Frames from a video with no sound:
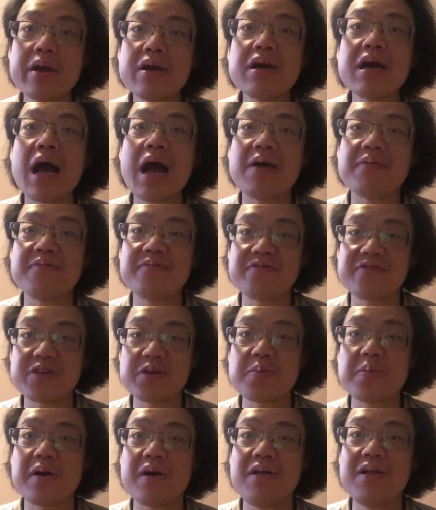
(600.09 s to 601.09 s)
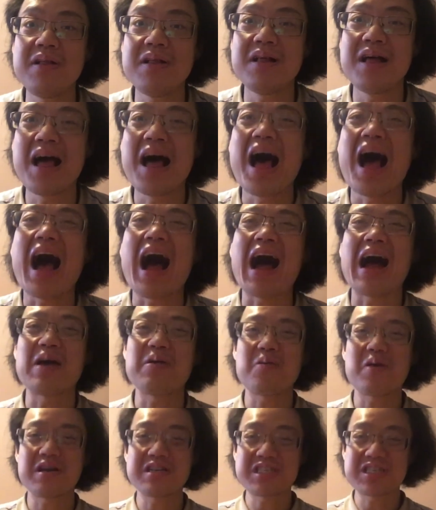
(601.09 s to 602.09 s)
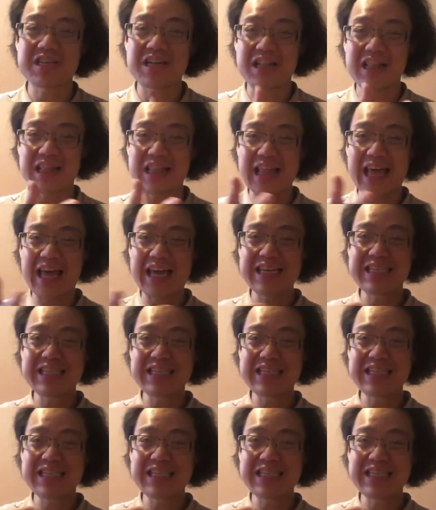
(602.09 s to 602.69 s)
comfortable. I want you to lay